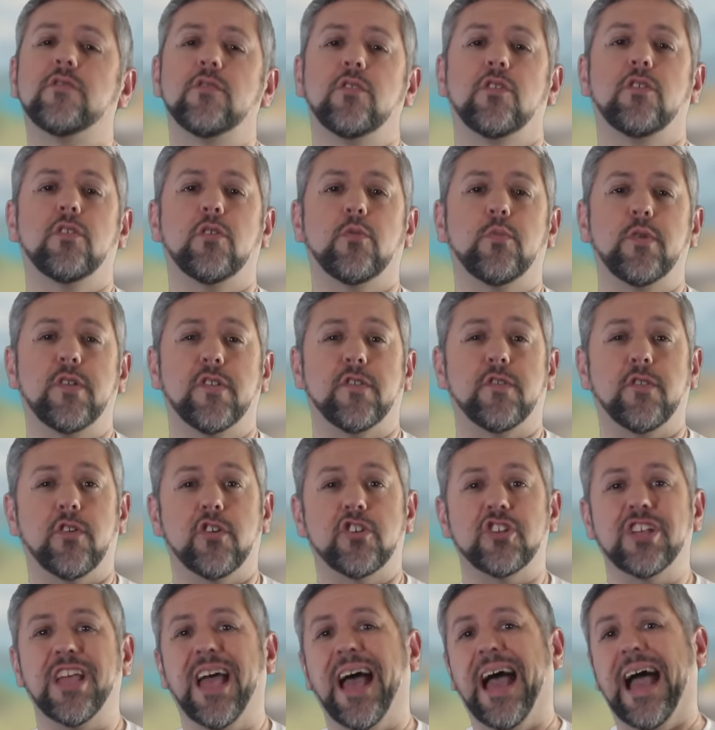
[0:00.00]
do your
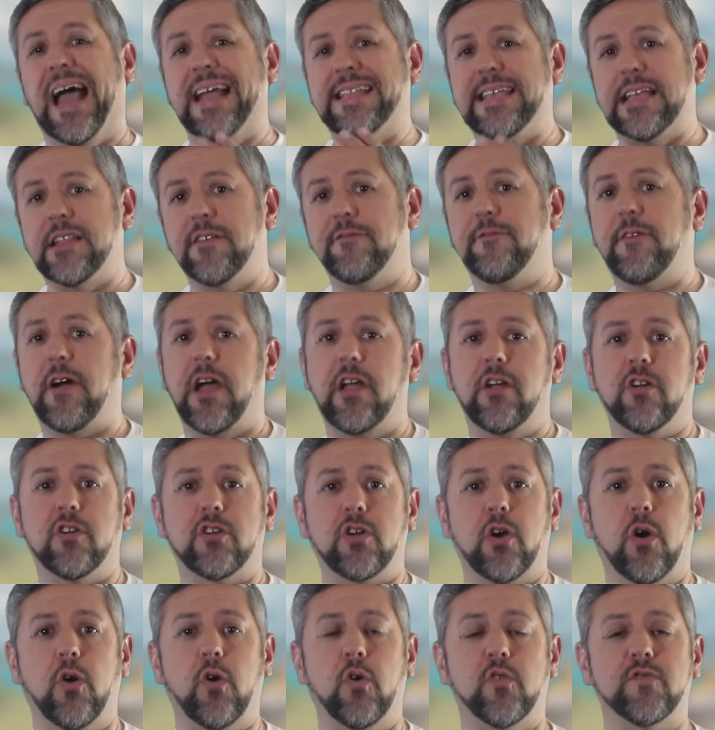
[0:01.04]
research, identify your
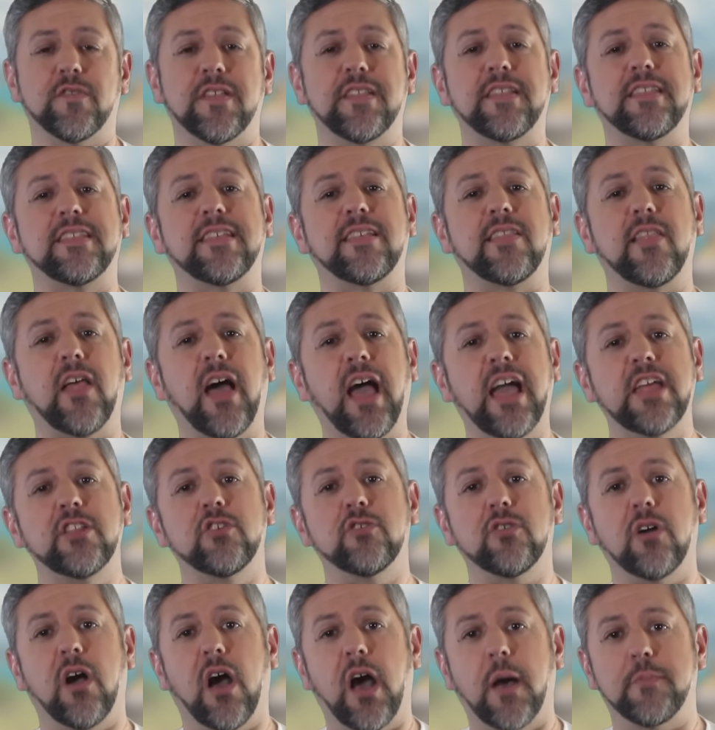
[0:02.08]
goals, and align
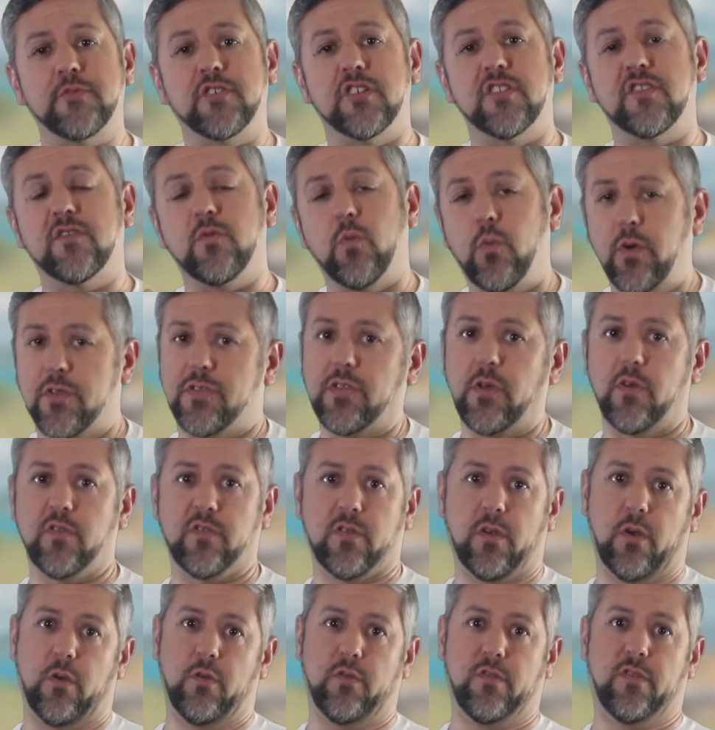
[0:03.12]
your options with those
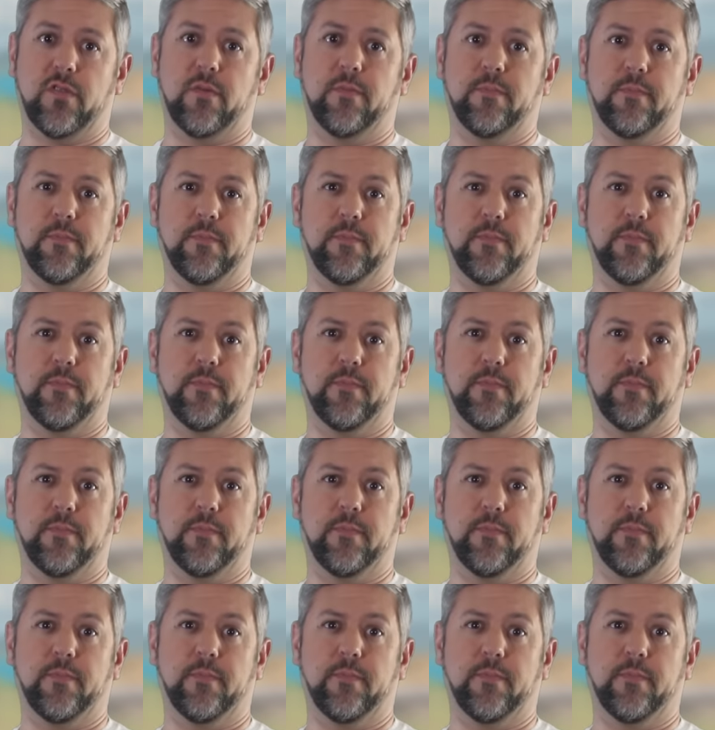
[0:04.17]
goals.